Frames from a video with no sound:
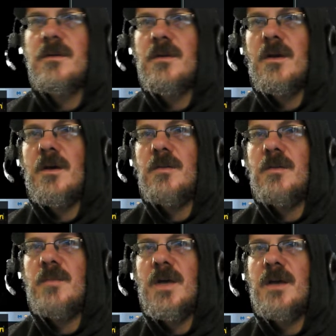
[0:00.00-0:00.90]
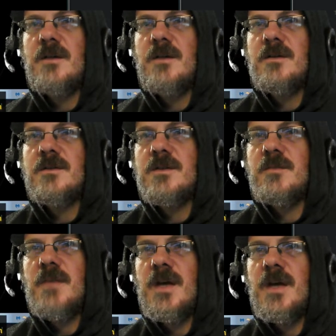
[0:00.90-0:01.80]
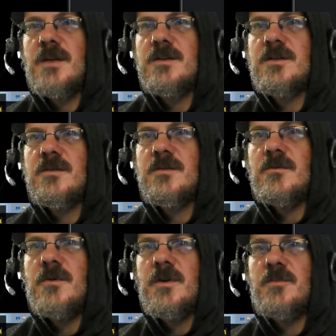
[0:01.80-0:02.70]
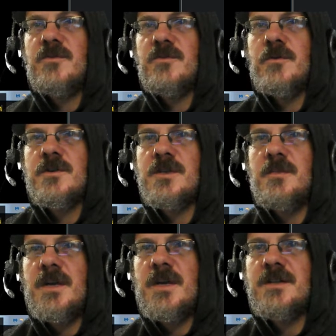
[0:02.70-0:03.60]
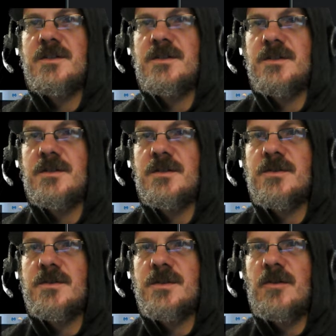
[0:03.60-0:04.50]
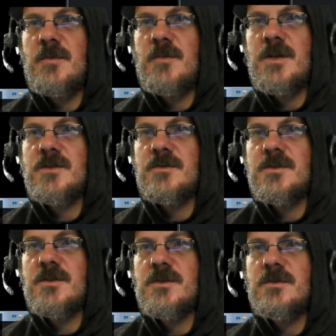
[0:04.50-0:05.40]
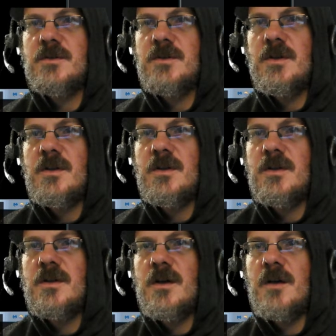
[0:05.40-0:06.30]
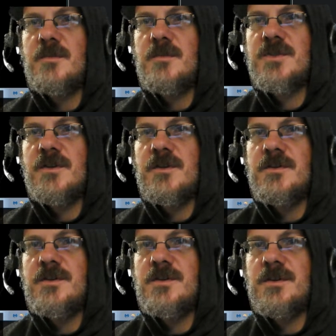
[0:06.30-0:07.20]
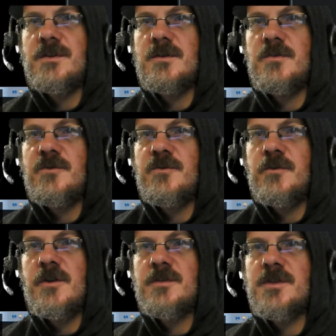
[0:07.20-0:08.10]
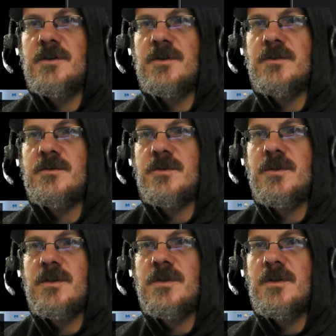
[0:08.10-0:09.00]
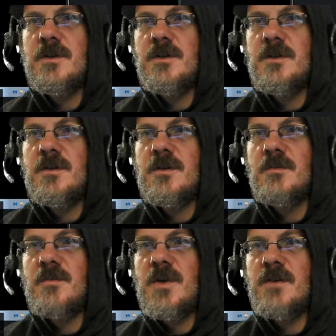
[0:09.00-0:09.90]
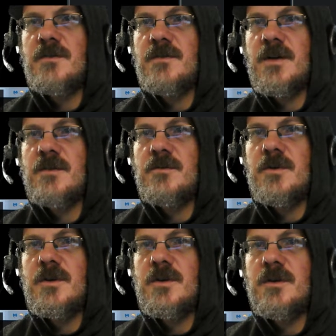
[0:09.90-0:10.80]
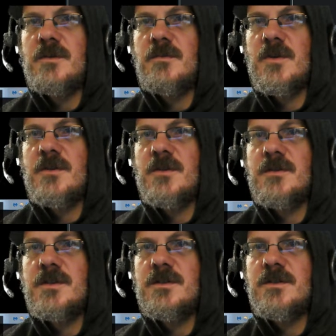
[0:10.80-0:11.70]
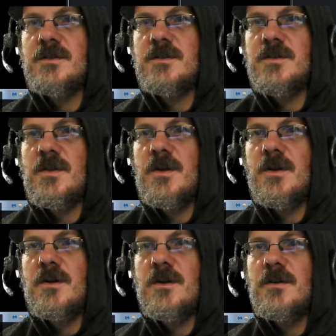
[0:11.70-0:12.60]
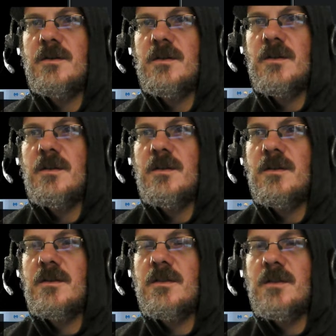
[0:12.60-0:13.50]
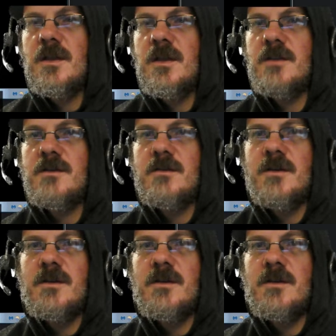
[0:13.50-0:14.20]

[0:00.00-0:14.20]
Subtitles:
Unmatched, let's see, matched 1. Before it said matched 0, so this time it matched 1, so it upserted 0. Before it upserted 1. Modified 1. Modified 0, so there. That's okay.